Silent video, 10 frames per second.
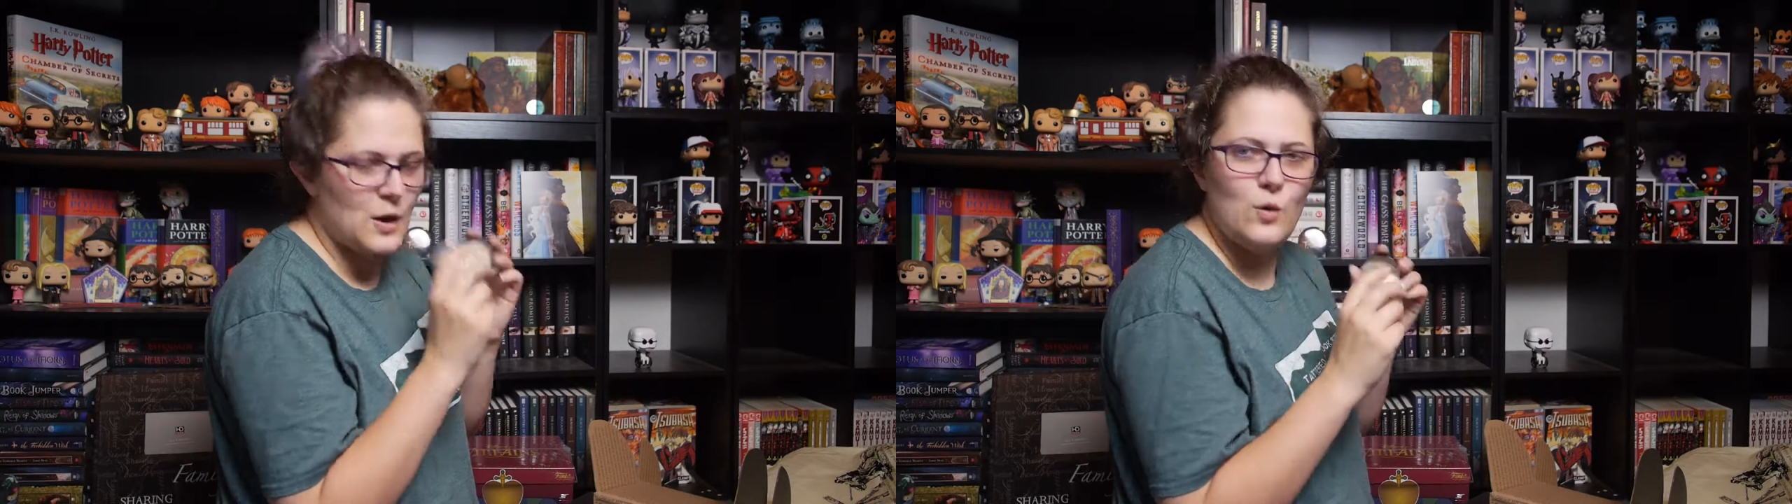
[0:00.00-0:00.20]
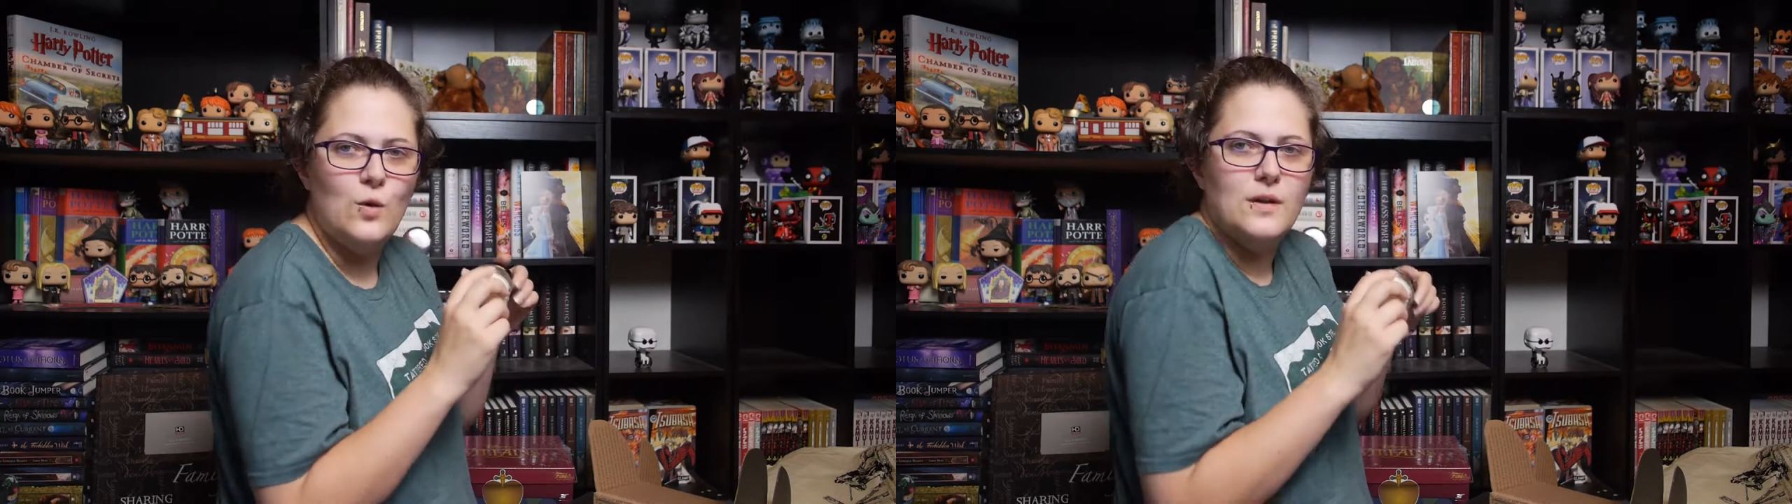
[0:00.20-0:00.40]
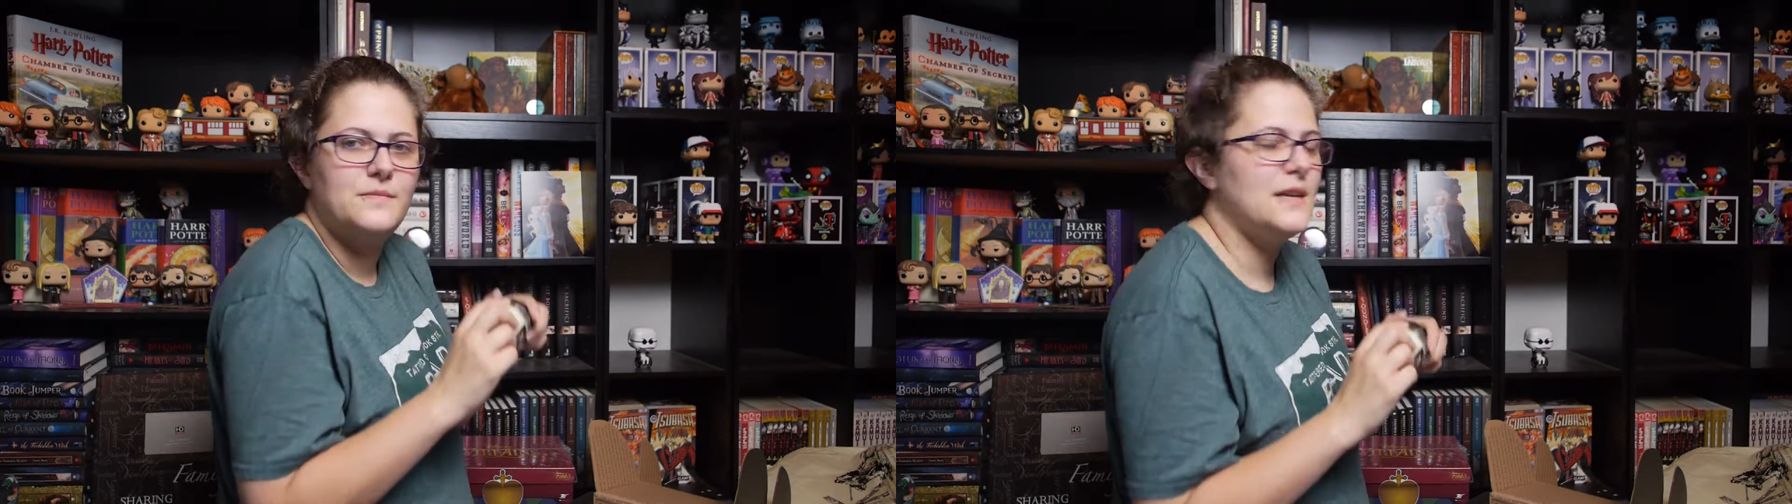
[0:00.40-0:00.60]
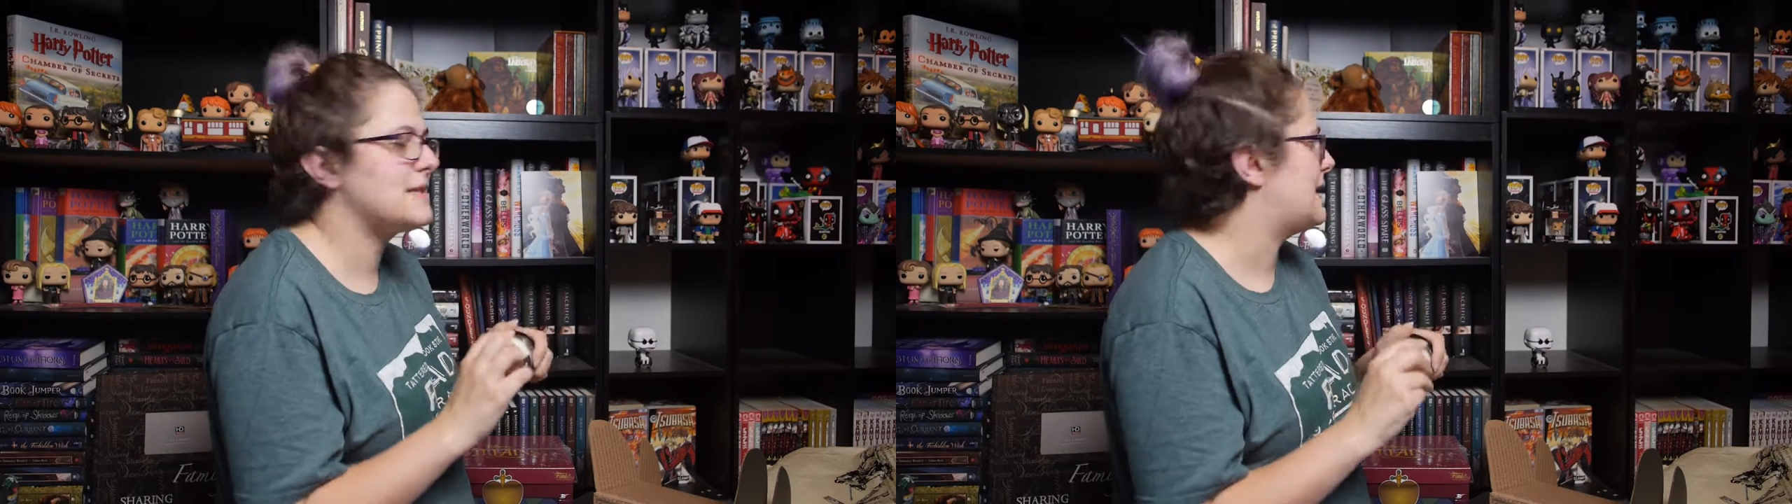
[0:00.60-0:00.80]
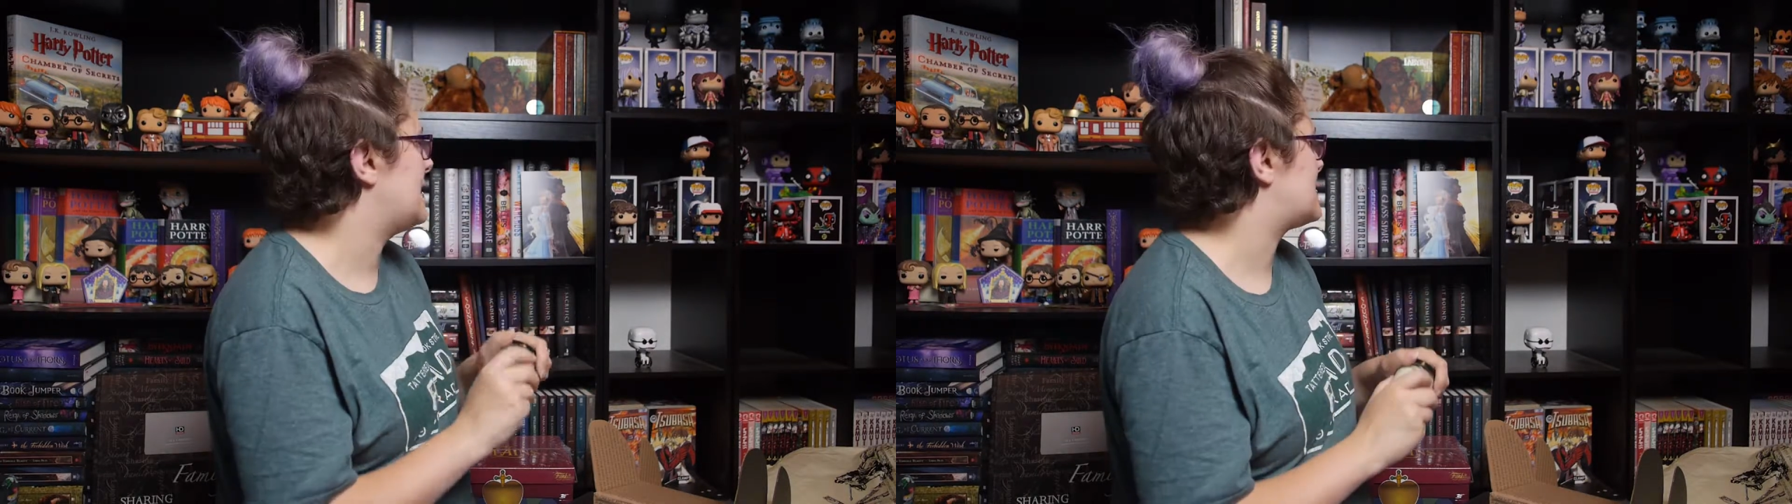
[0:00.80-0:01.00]
Ooh,
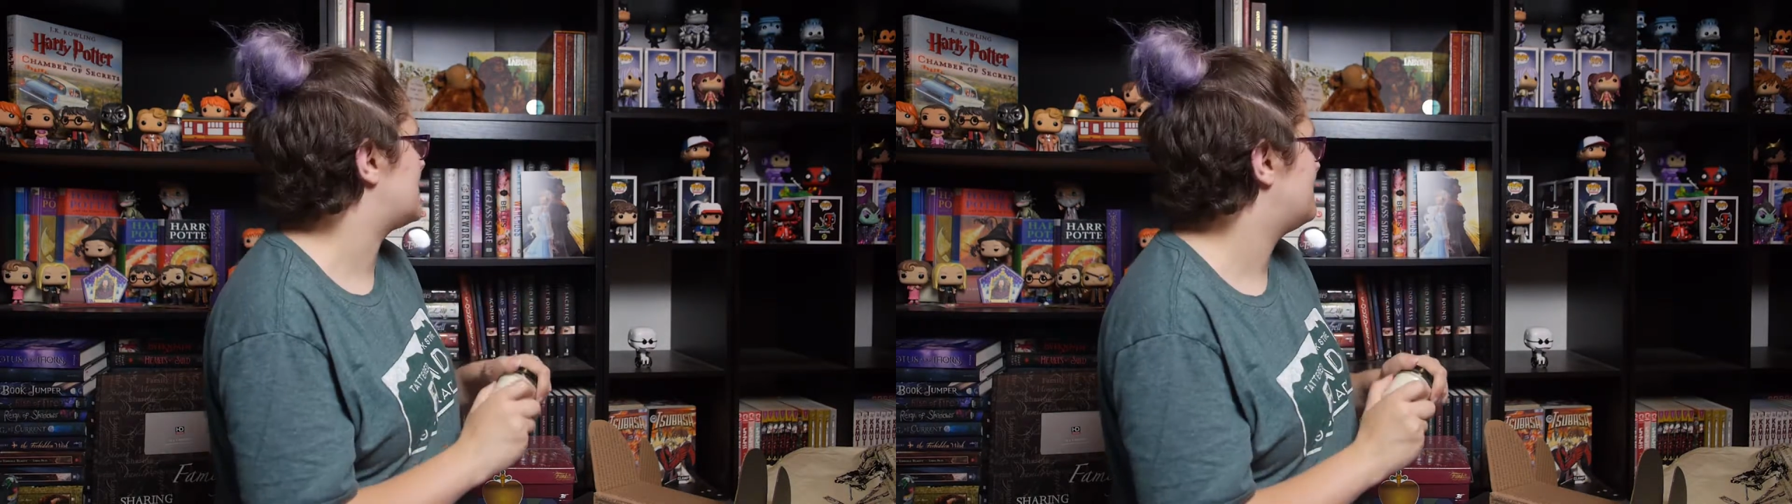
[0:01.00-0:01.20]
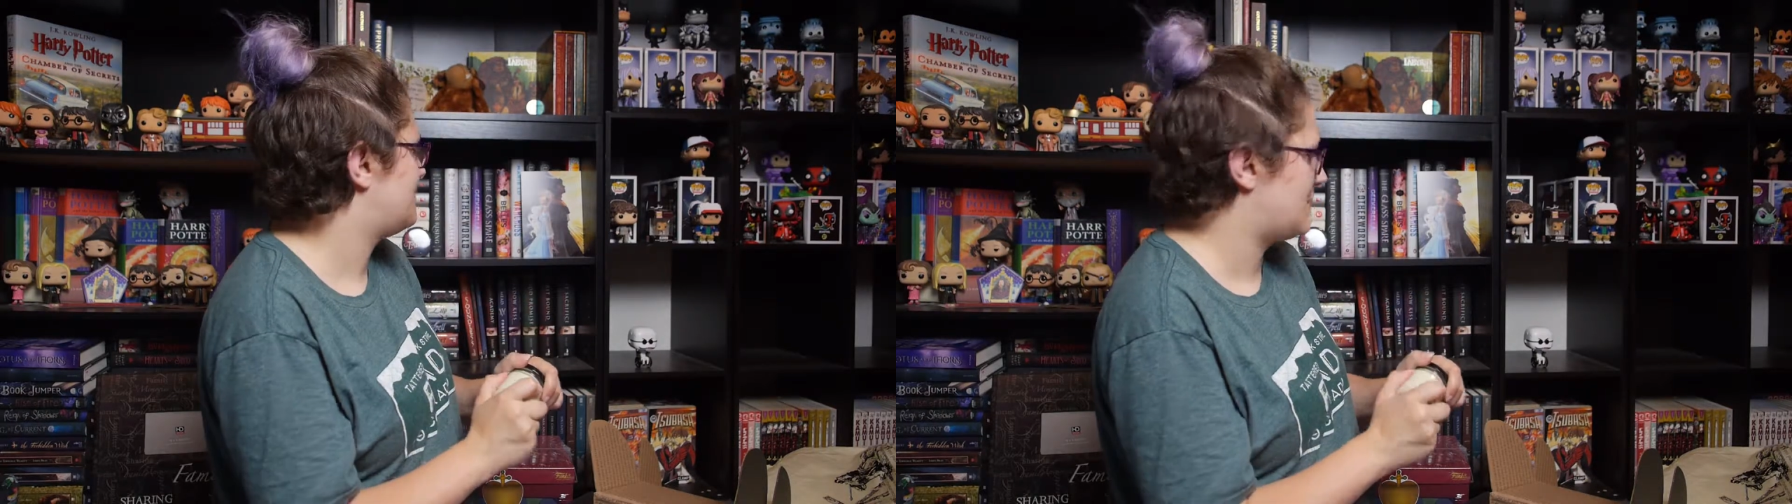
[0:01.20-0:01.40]
it's nice.